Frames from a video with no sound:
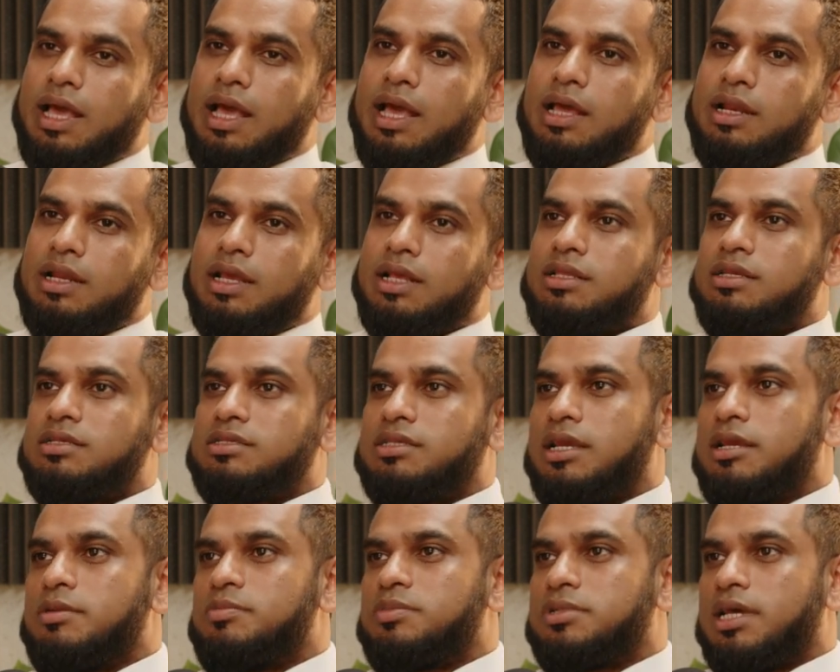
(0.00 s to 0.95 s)
And at the
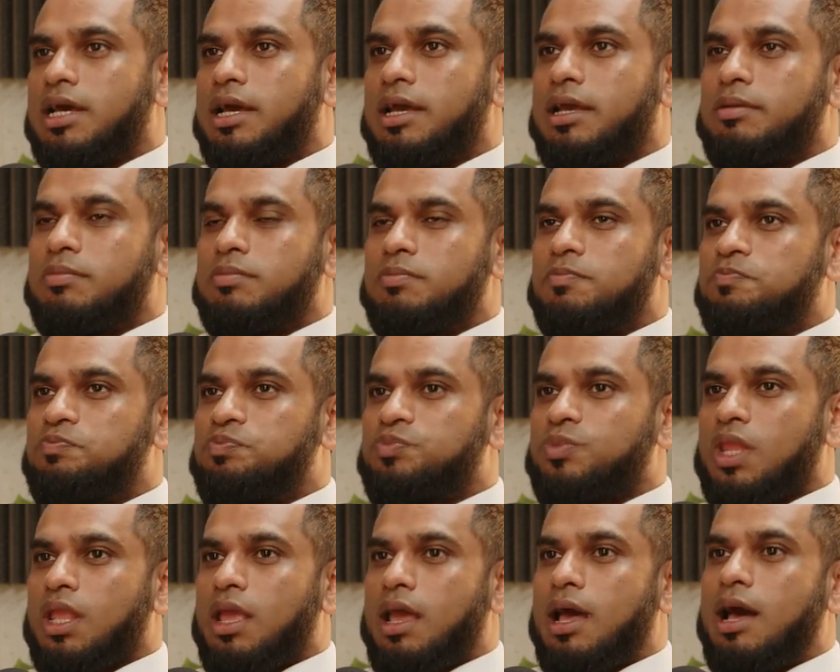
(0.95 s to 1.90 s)
same time,
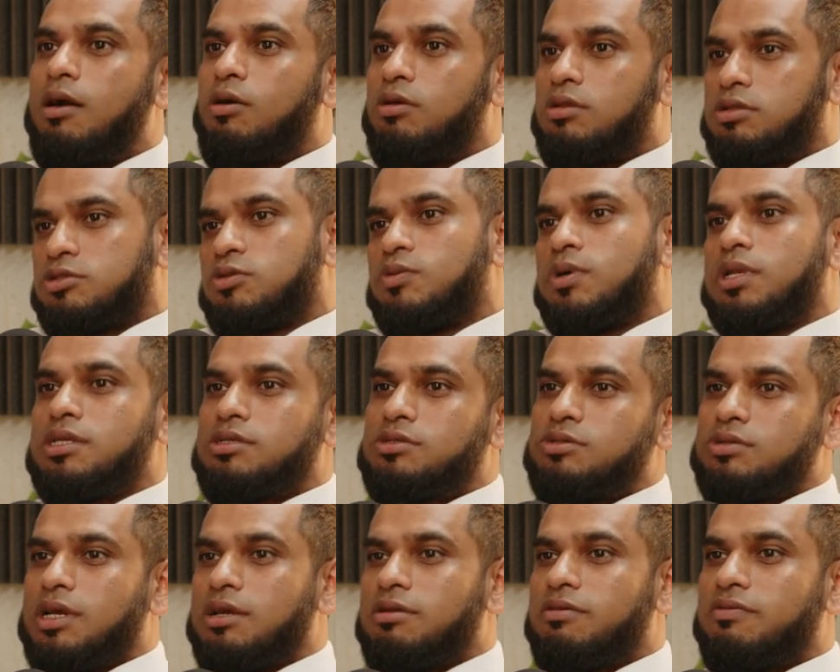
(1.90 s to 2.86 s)
I also
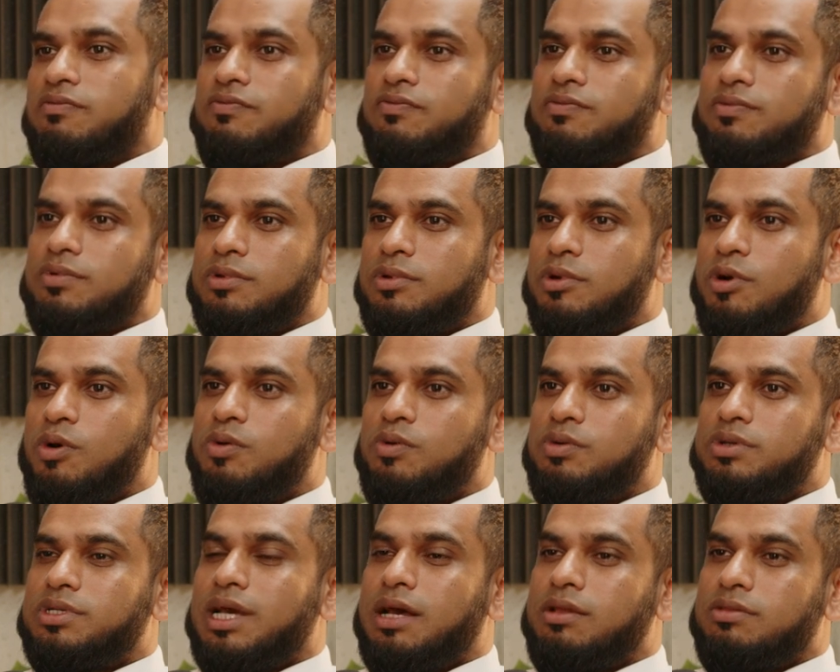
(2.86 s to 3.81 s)
wanted to kind of
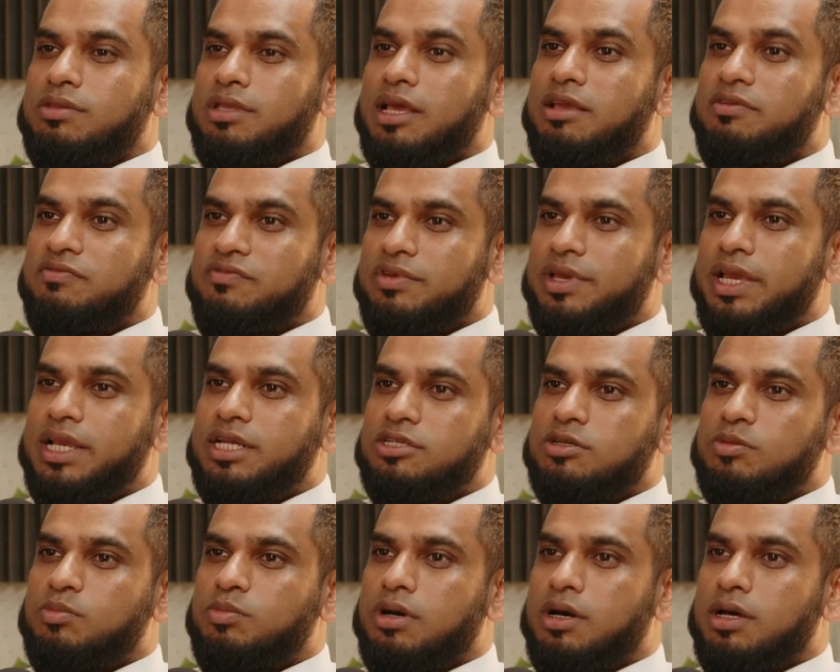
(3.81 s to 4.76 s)
go down the
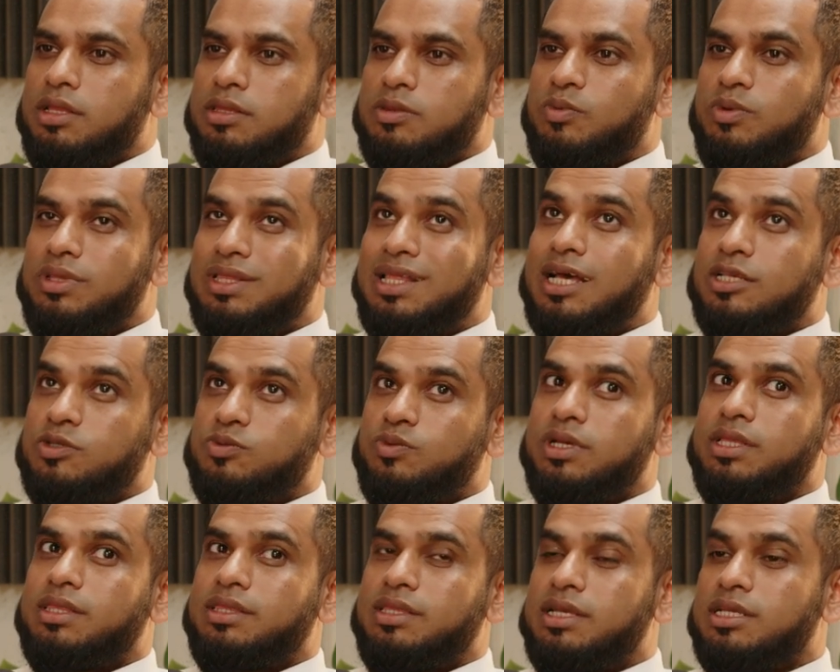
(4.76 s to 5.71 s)
aviation path, but that's
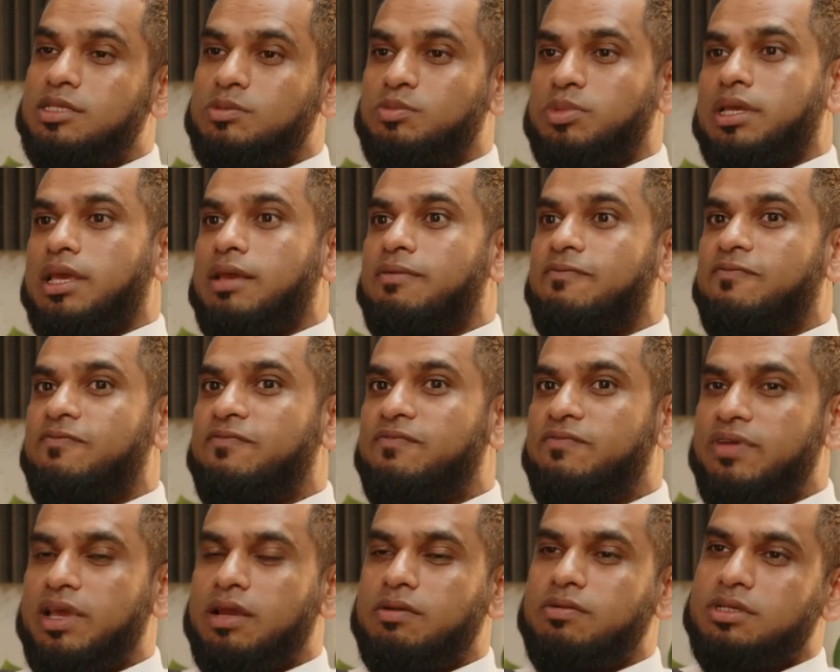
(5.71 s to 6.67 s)
where things became
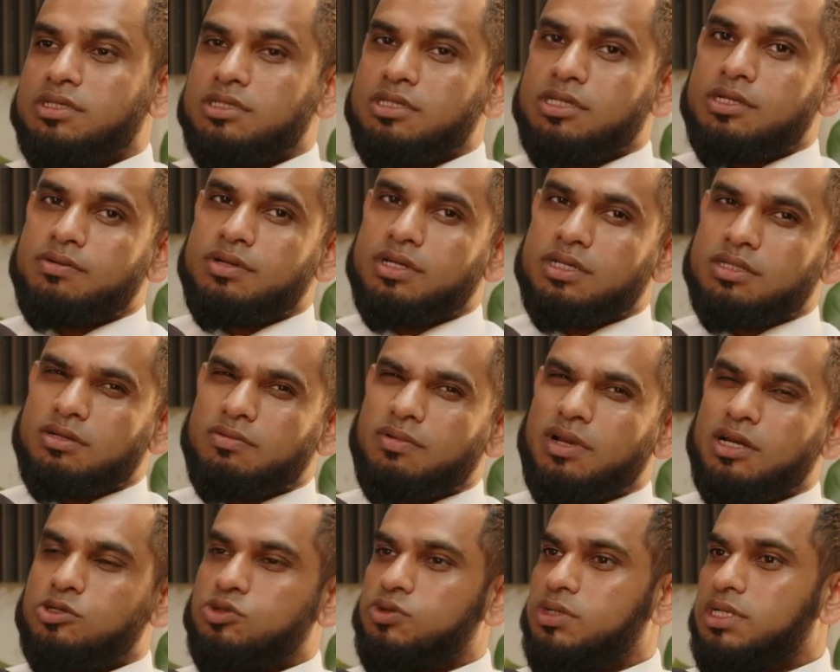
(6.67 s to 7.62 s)
very serious
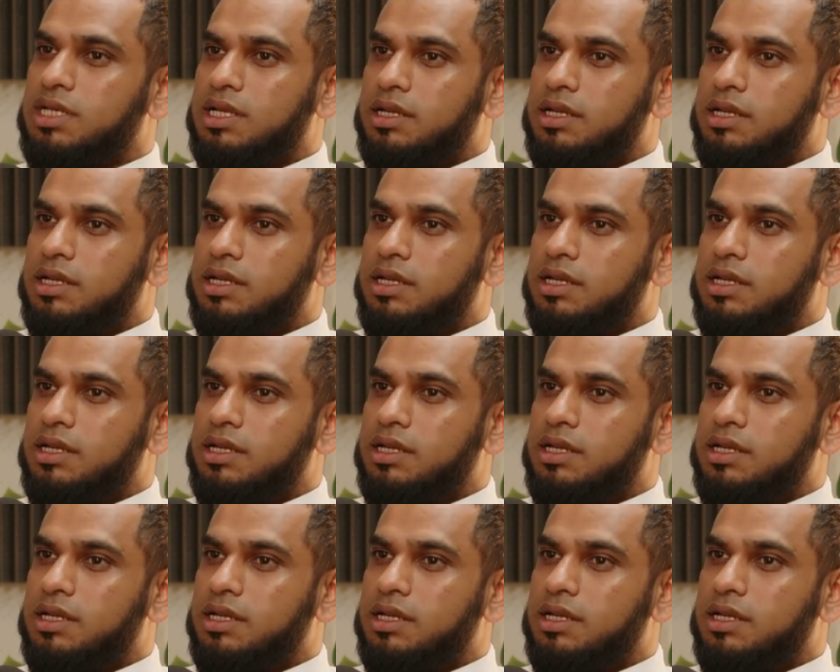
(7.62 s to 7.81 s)
around